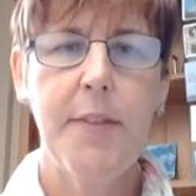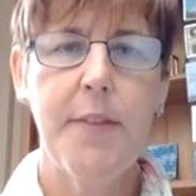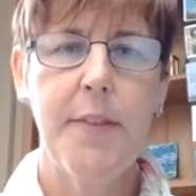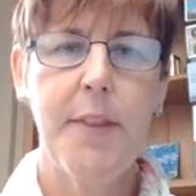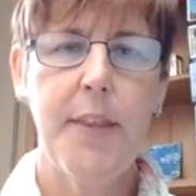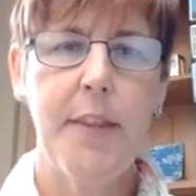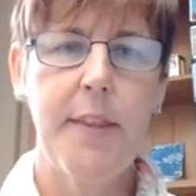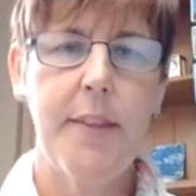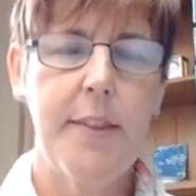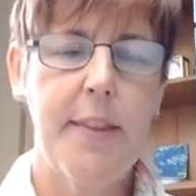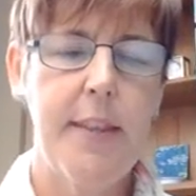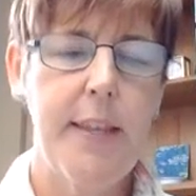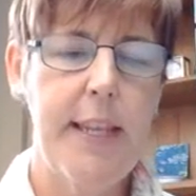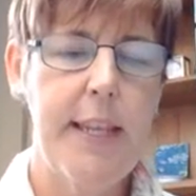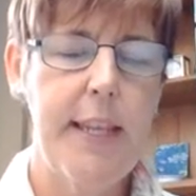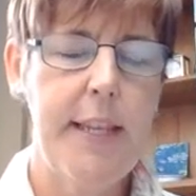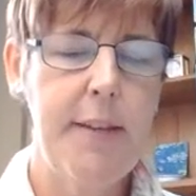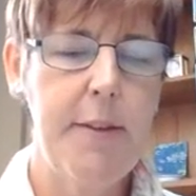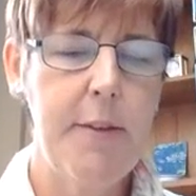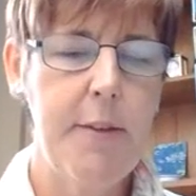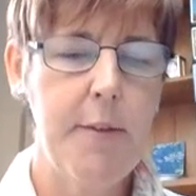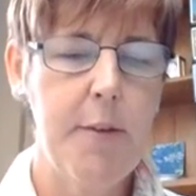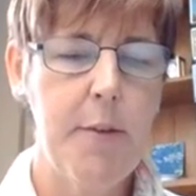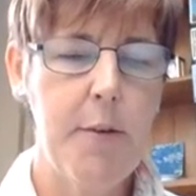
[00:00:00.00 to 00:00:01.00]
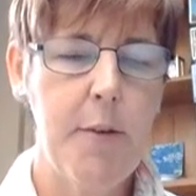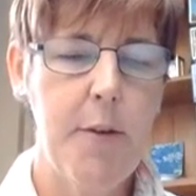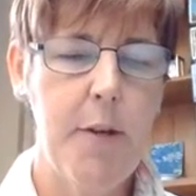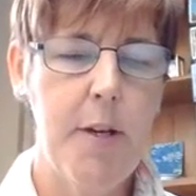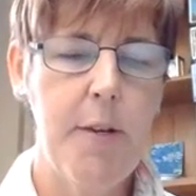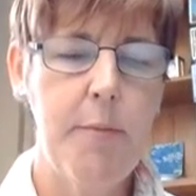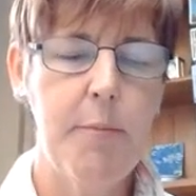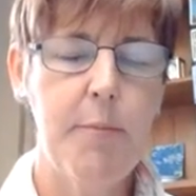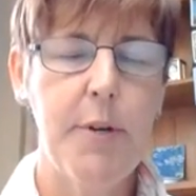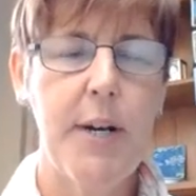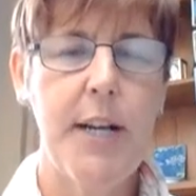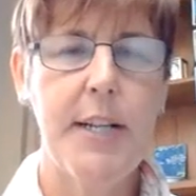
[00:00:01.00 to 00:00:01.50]
The
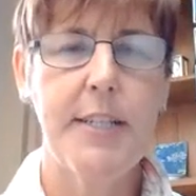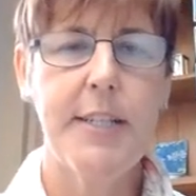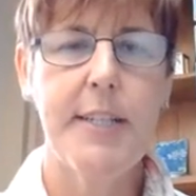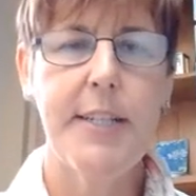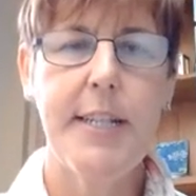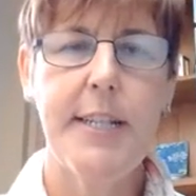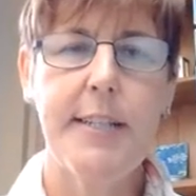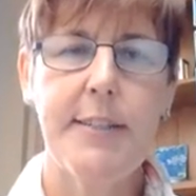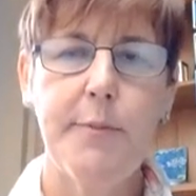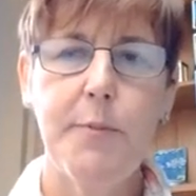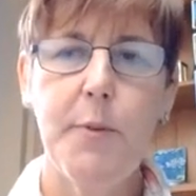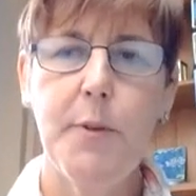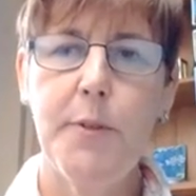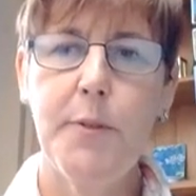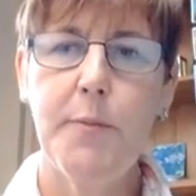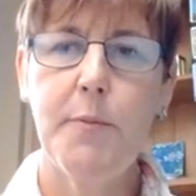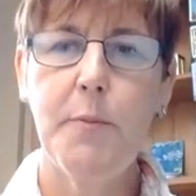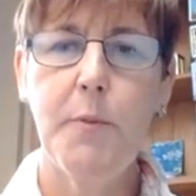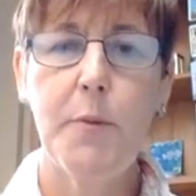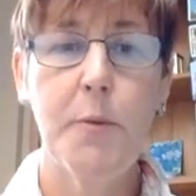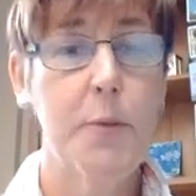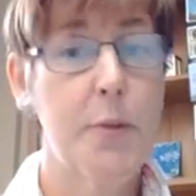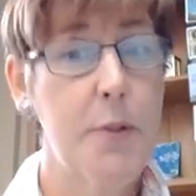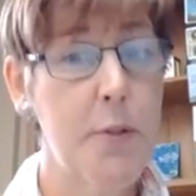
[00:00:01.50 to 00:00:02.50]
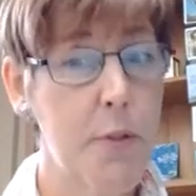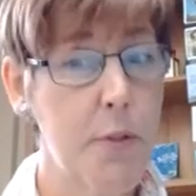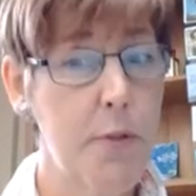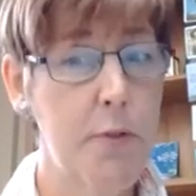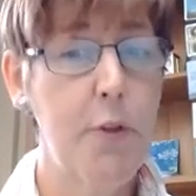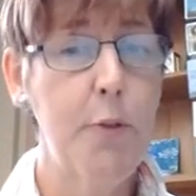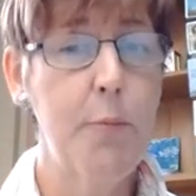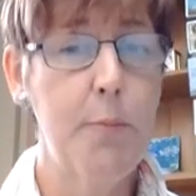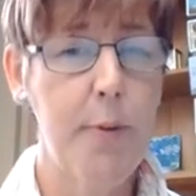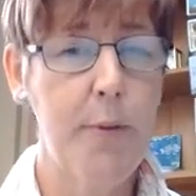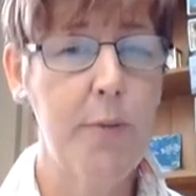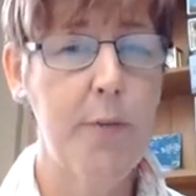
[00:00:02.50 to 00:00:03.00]
Impressionists was a
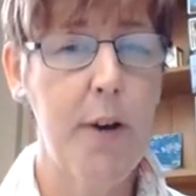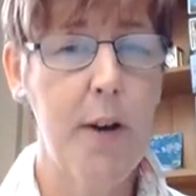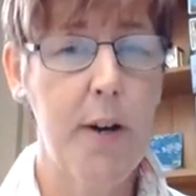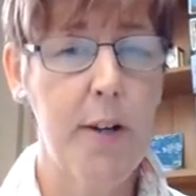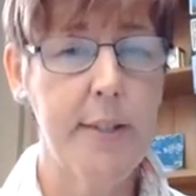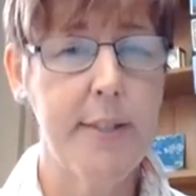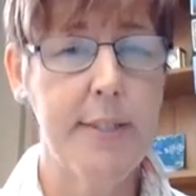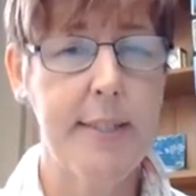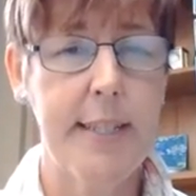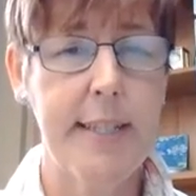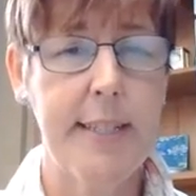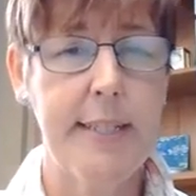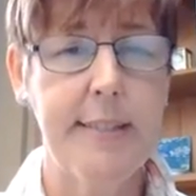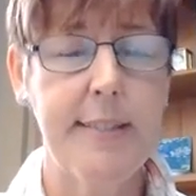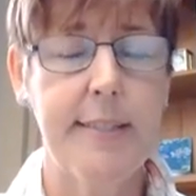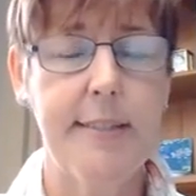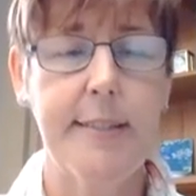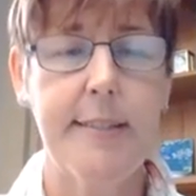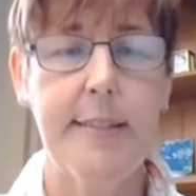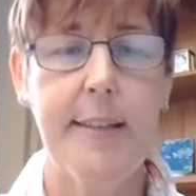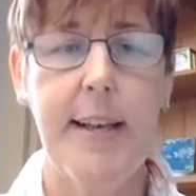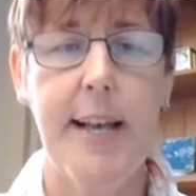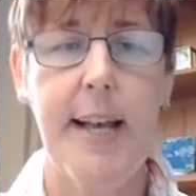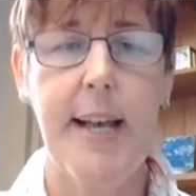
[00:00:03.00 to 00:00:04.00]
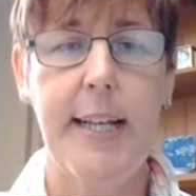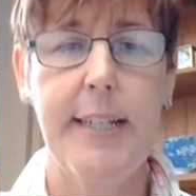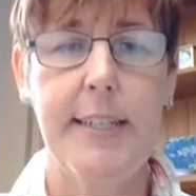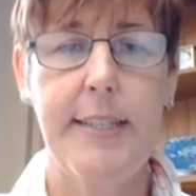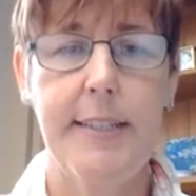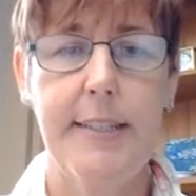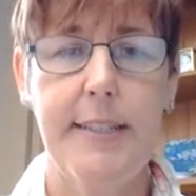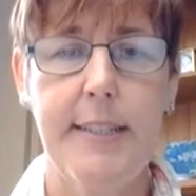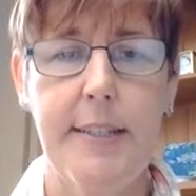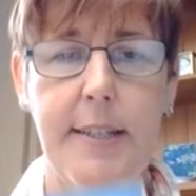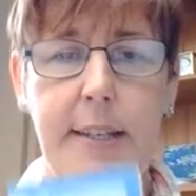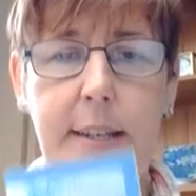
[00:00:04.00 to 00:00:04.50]
group of artists,
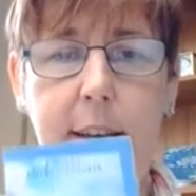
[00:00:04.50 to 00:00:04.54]
and